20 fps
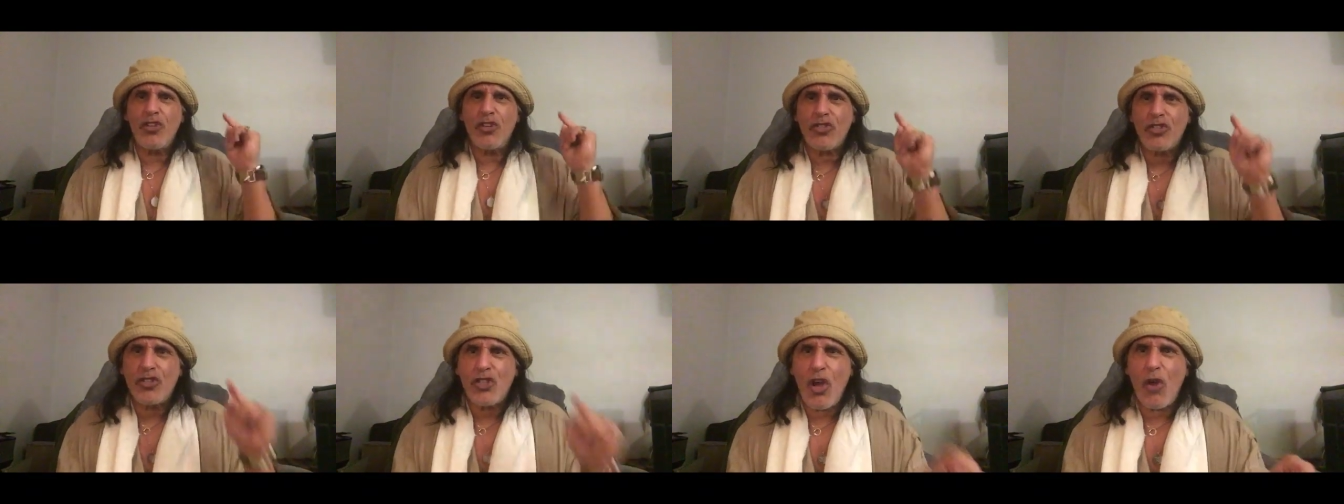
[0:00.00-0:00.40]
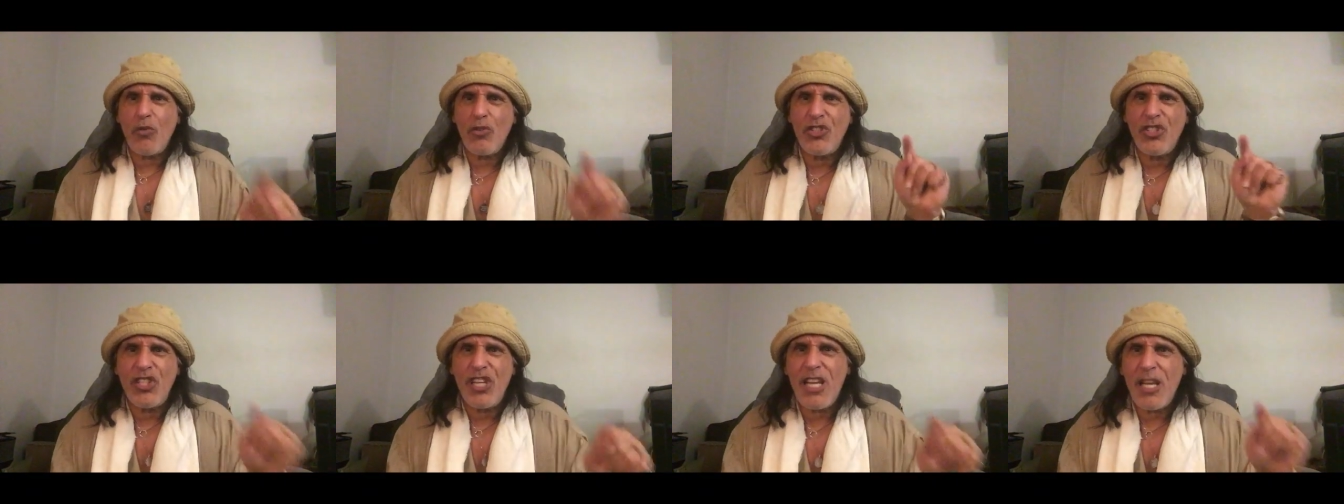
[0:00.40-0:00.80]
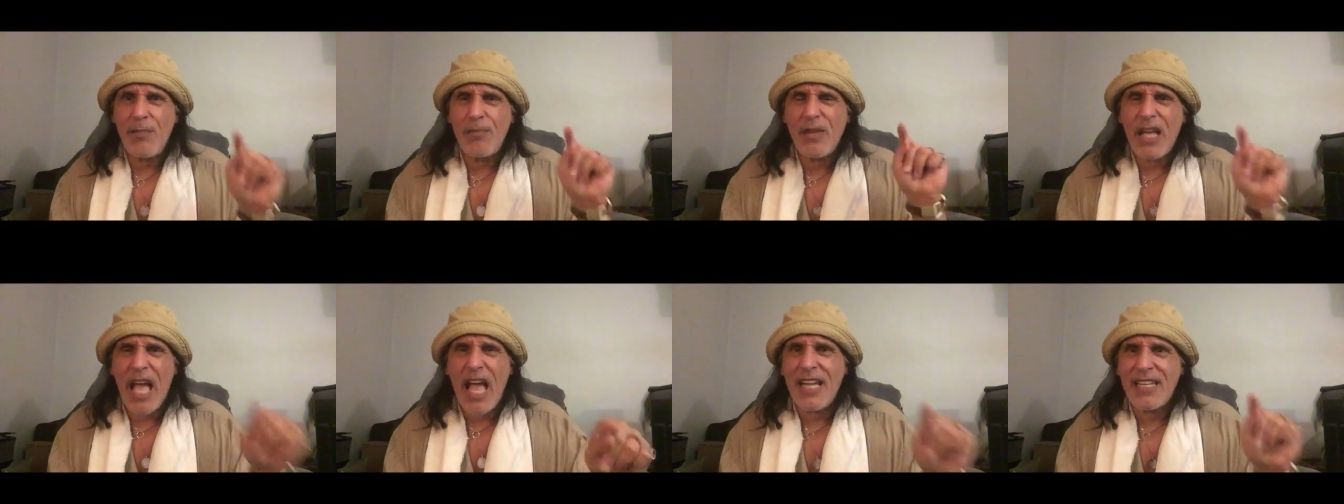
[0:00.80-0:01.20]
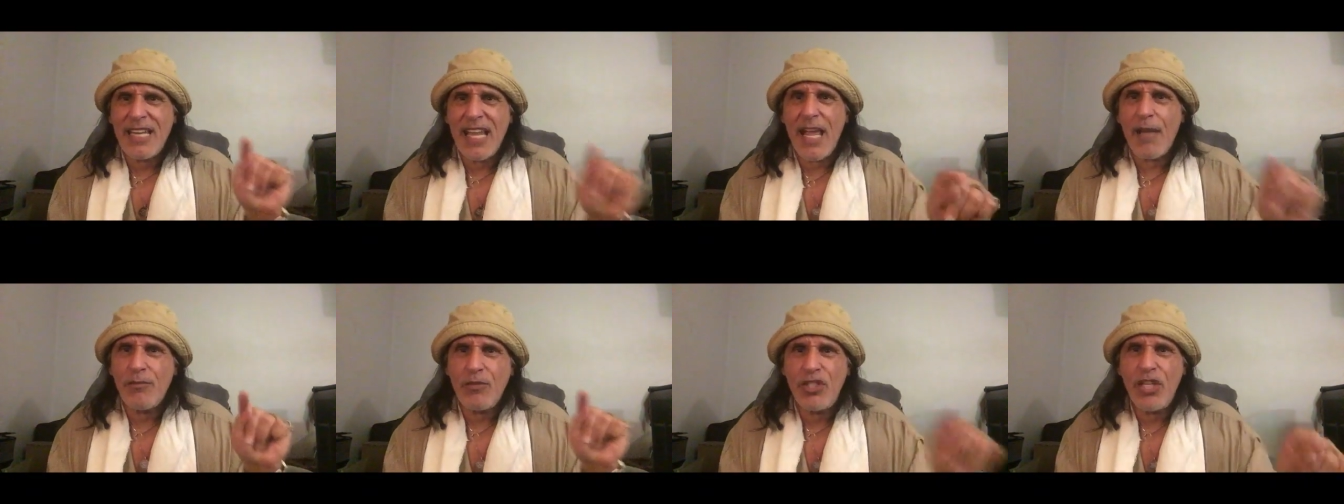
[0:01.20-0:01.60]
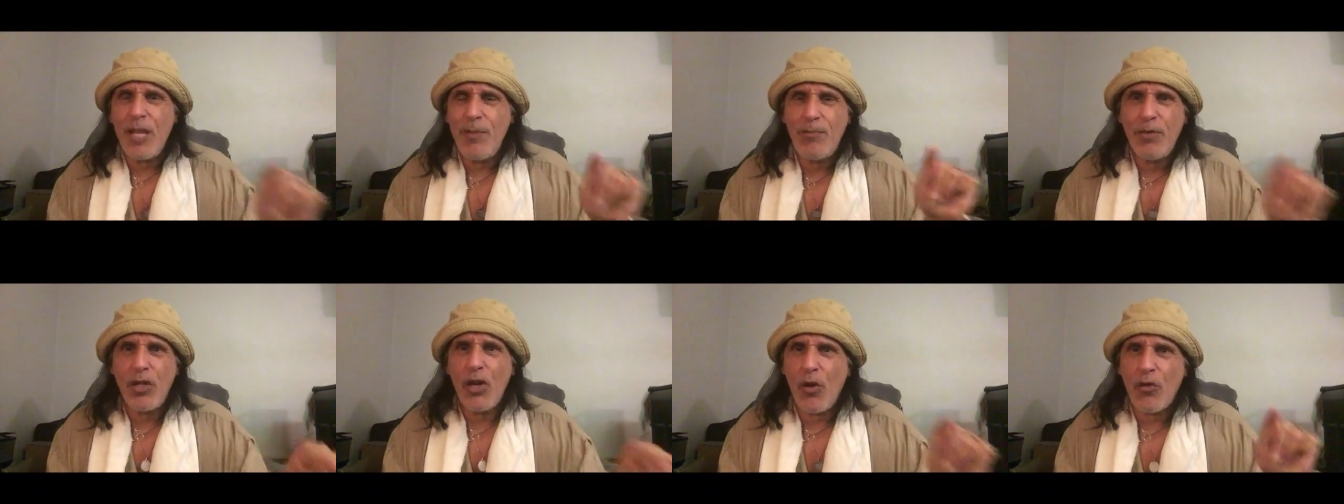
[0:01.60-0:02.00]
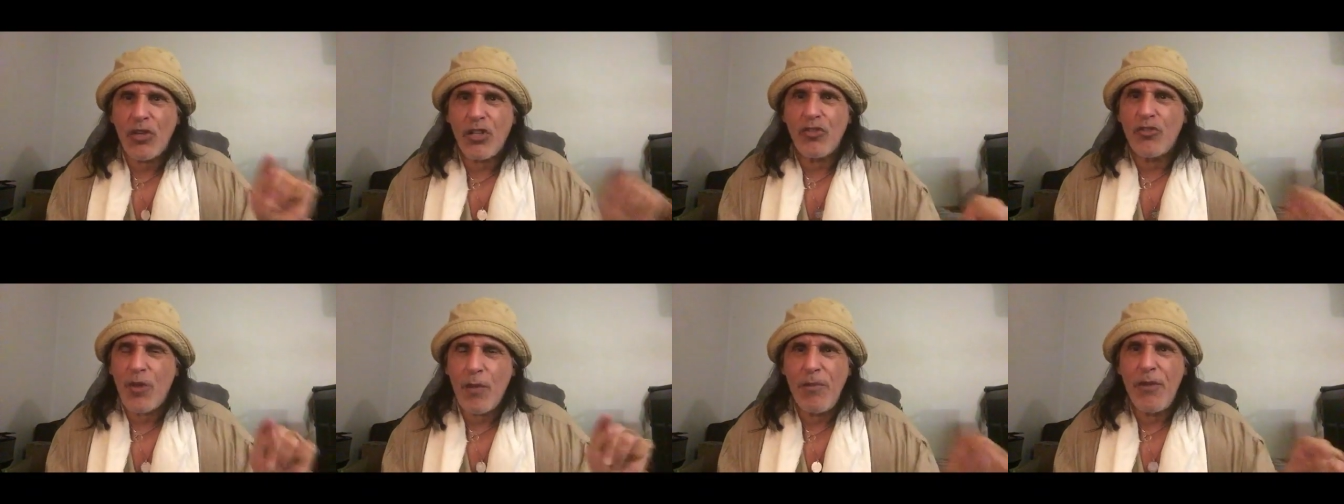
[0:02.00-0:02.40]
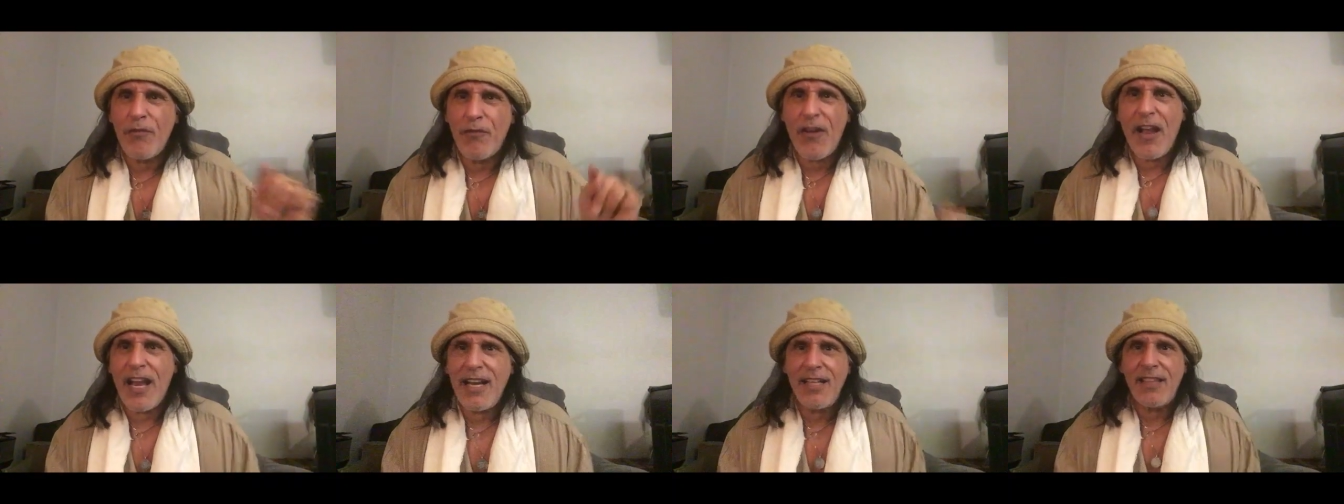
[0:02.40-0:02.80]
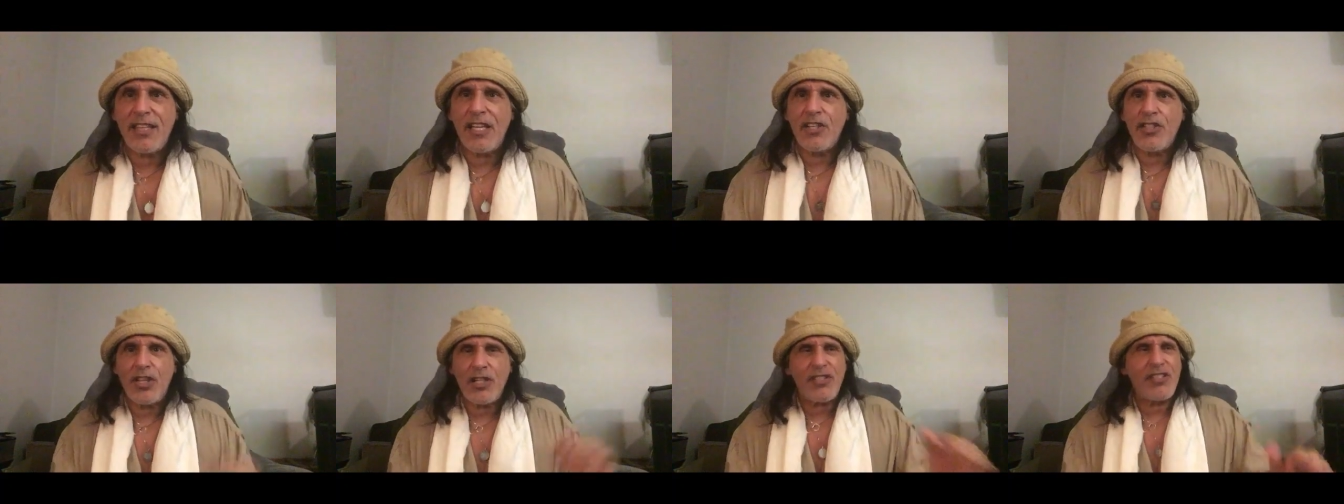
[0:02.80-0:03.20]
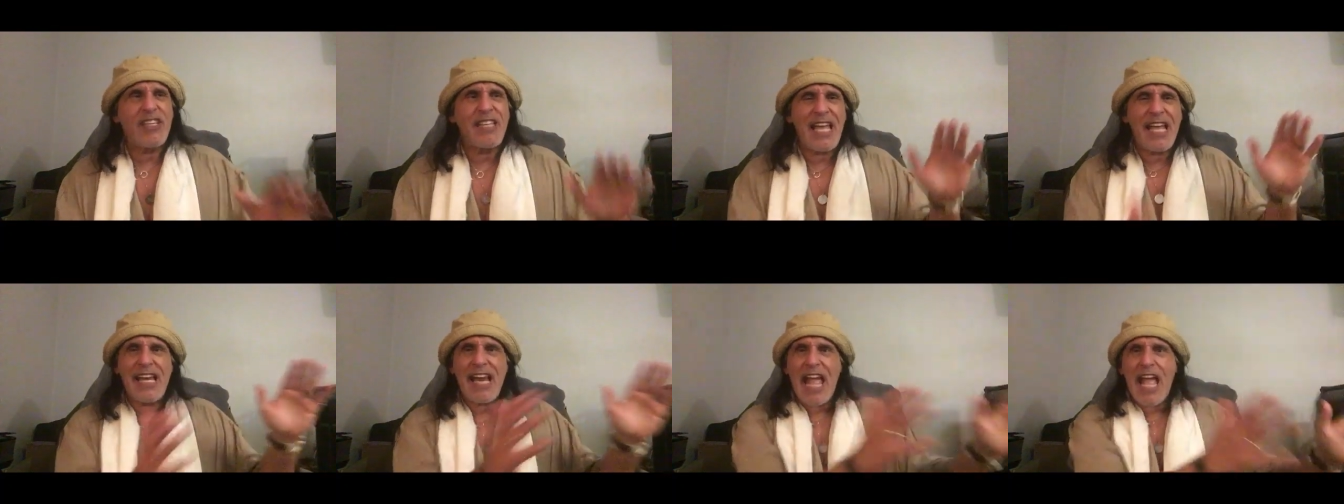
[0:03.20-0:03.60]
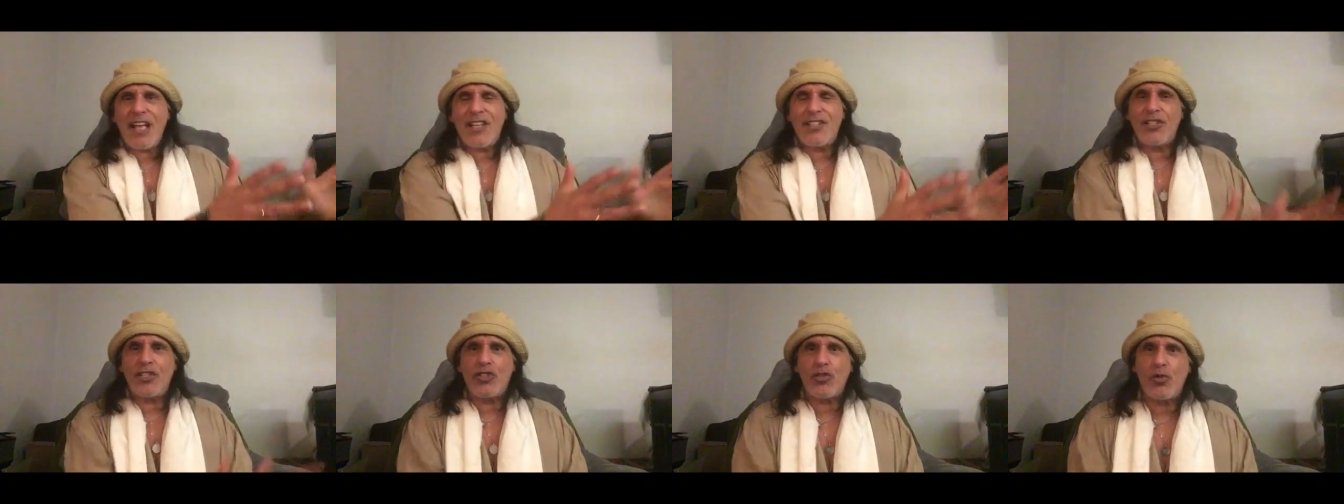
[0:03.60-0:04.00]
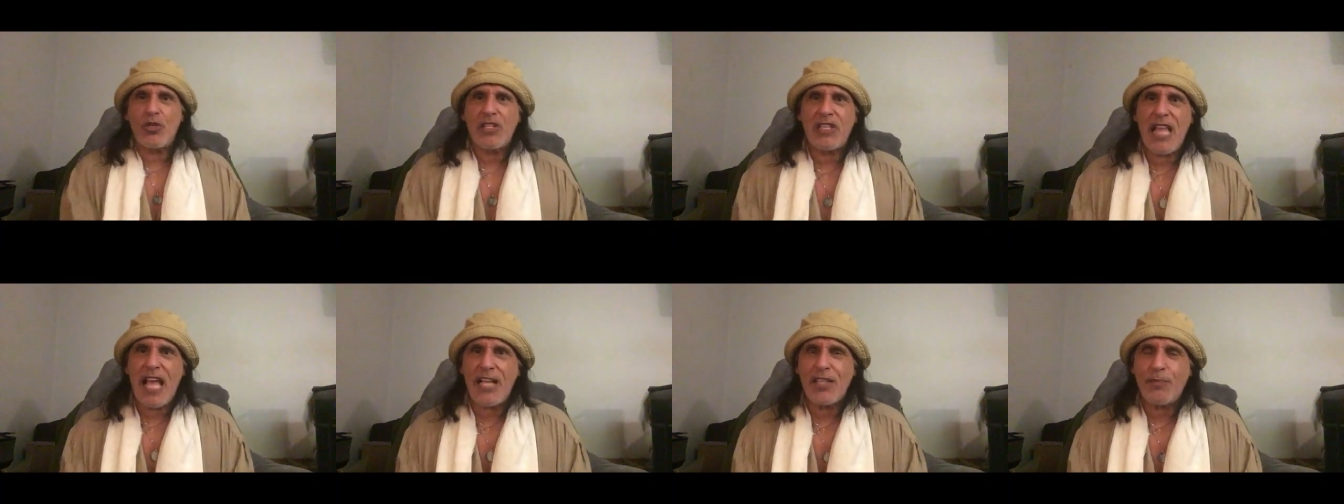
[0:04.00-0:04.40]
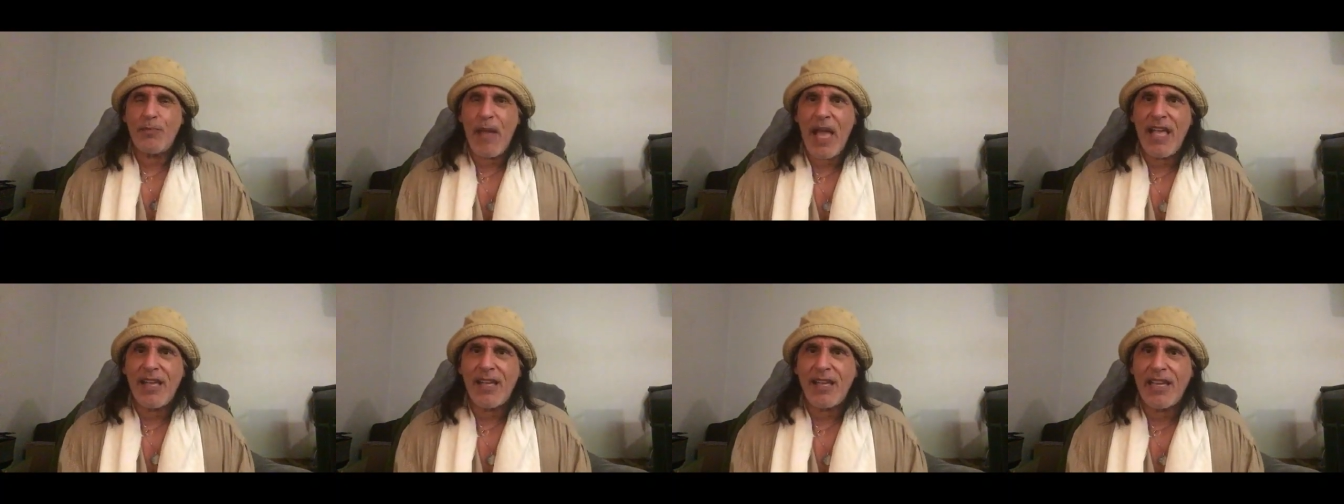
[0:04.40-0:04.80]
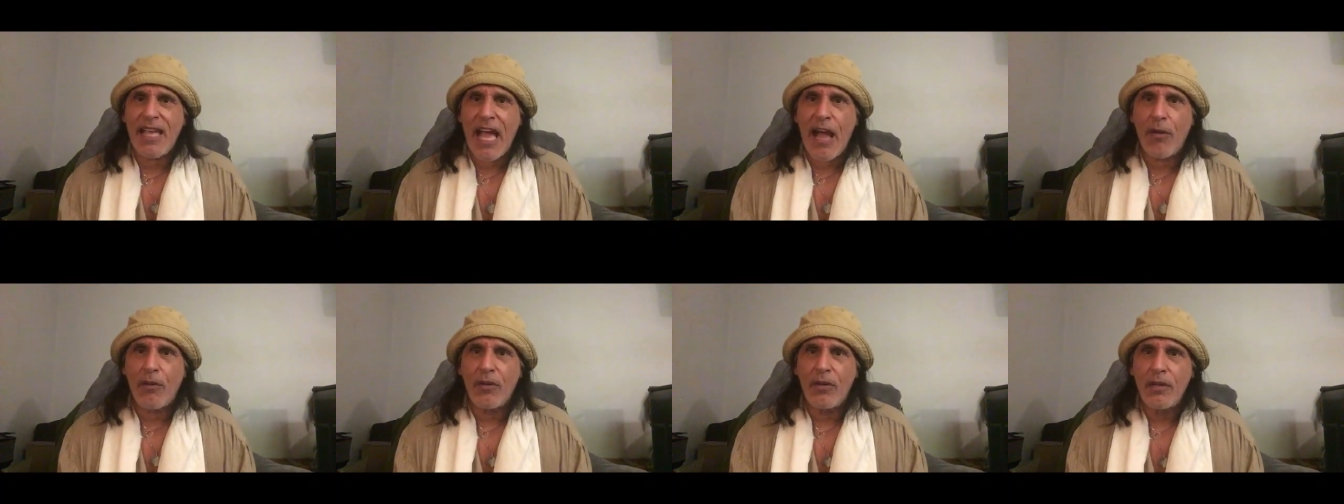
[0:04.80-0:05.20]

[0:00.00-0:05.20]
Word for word: you're so cheap, goddamn cheap, you don't contribute for anything just to gain access to his last bank account.